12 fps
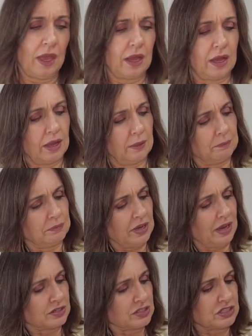Um,
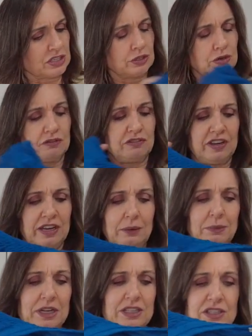yeah, just a little V,
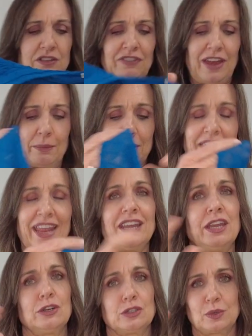but it's the fabric,
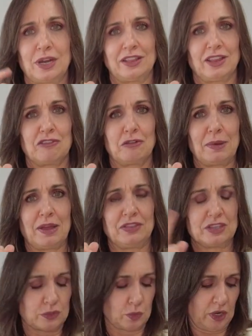and here's what I love about
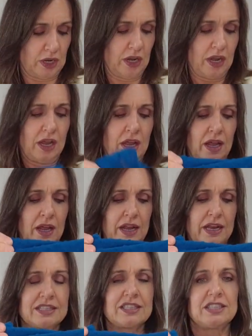this one.
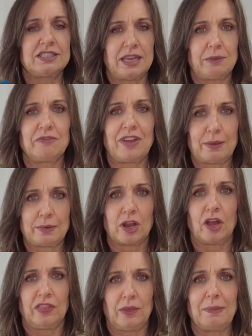It's the same
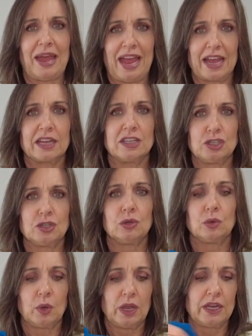fabric on the back,
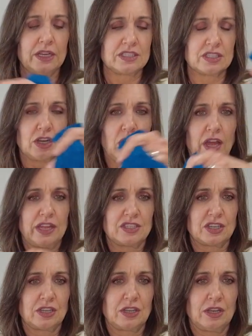too. It is
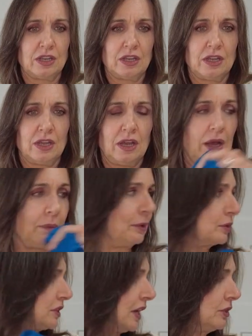not on
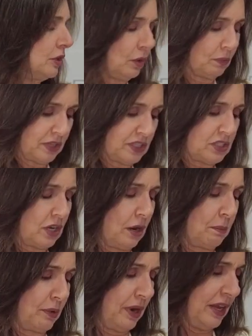both sides. Oh, let's
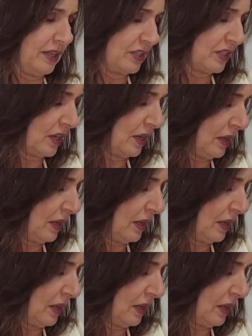talk brands.